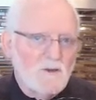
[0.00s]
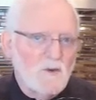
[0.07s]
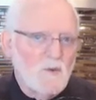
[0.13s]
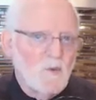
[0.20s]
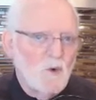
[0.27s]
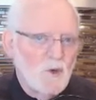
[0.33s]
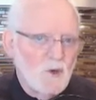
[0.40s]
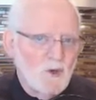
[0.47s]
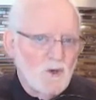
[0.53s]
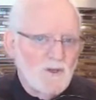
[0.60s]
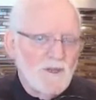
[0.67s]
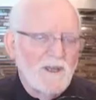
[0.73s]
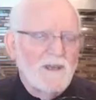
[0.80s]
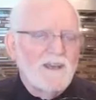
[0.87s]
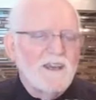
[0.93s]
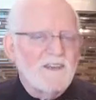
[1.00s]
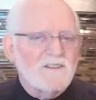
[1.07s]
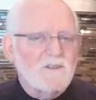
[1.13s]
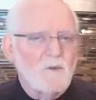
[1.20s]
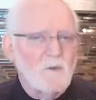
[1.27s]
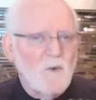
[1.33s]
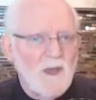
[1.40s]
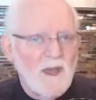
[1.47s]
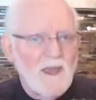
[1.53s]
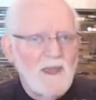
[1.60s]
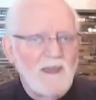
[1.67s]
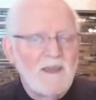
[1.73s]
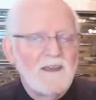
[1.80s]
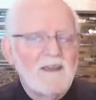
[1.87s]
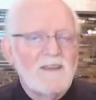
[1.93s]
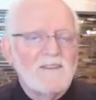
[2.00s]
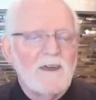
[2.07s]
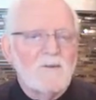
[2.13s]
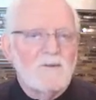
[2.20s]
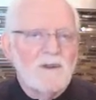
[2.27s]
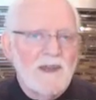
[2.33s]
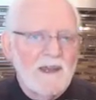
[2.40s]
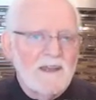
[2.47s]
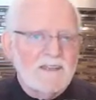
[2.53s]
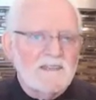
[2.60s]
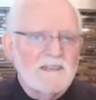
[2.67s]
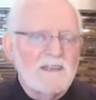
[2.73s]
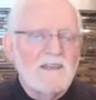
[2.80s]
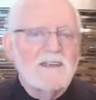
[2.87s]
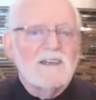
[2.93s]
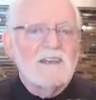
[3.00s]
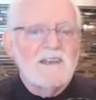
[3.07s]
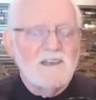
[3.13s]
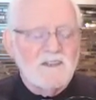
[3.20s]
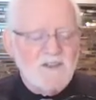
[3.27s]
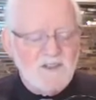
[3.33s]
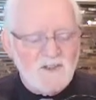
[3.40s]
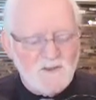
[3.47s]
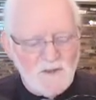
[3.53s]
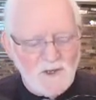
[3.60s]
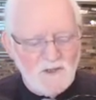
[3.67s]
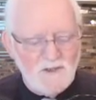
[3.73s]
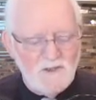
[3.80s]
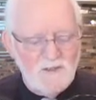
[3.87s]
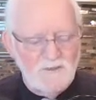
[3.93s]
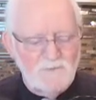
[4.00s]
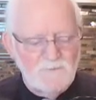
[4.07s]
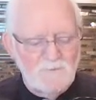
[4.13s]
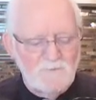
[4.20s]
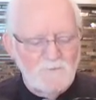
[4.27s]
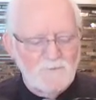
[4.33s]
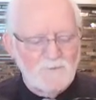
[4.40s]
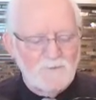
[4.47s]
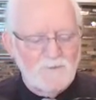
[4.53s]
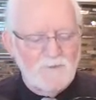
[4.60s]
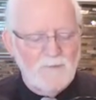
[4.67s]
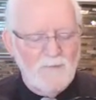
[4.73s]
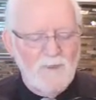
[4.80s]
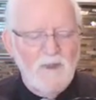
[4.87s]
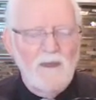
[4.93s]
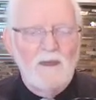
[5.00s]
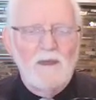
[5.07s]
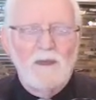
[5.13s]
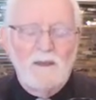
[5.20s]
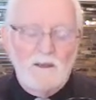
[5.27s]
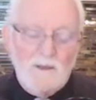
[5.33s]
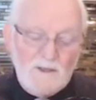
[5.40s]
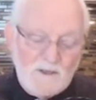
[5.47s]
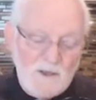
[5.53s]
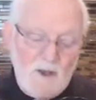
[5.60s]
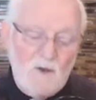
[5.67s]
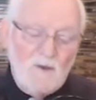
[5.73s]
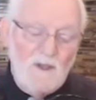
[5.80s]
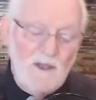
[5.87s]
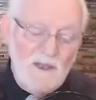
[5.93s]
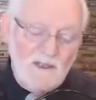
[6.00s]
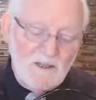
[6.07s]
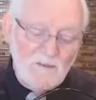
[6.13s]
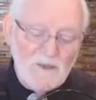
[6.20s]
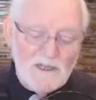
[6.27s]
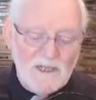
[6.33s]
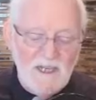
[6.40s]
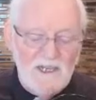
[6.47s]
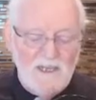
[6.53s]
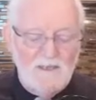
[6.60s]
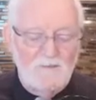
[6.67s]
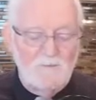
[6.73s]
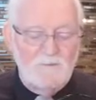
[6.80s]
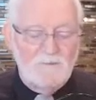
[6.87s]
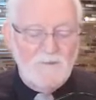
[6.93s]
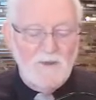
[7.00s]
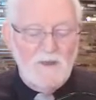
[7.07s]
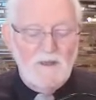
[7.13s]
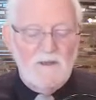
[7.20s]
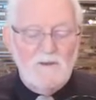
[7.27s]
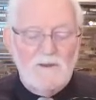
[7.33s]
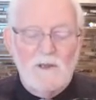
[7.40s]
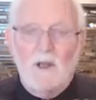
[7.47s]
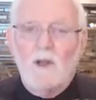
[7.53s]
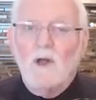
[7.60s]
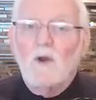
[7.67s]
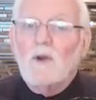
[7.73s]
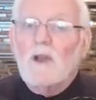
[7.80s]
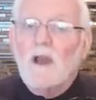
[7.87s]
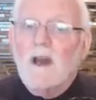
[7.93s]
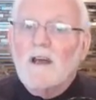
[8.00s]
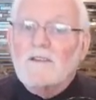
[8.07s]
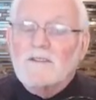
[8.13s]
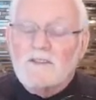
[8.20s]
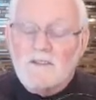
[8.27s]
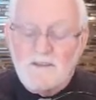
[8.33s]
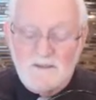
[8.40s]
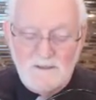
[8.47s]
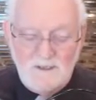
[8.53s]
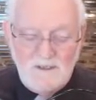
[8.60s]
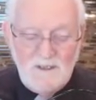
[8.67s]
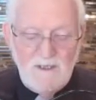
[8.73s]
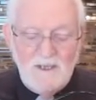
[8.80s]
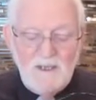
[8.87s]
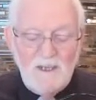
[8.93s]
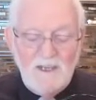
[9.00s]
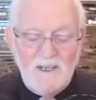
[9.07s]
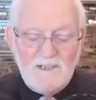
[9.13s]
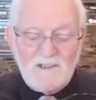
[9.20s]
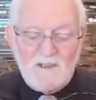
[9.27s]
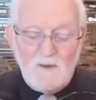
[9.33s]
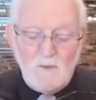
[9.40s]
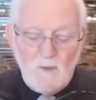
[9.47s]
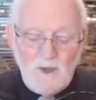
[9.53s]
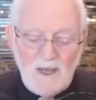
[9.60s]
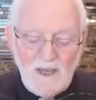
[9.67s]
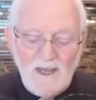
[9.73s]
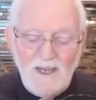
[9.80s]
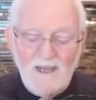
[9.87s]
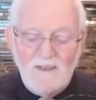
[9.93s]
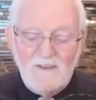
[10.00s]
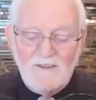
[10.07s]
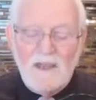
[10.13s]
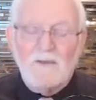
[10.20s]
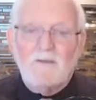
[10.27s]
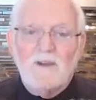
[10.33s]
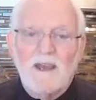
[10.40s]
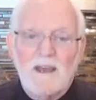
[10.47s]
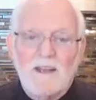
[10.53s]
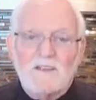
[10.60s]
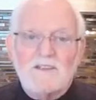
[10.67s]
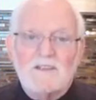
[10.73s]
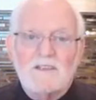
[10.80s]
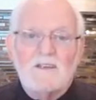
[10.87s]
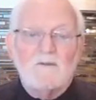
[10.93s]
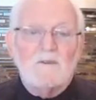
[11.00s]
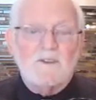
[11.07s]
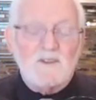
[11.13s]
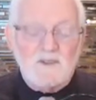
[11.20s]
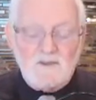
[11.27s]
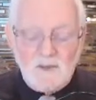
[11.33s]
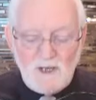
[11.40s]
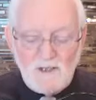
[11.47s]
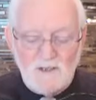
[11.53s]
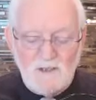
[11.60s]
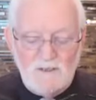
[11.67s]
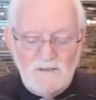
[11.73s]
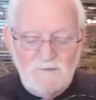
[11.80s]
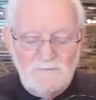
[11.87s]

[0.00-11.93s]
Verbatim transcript: The Word is the way that reality is structured. So, in the beginning, the Logos is the way that reality was structured.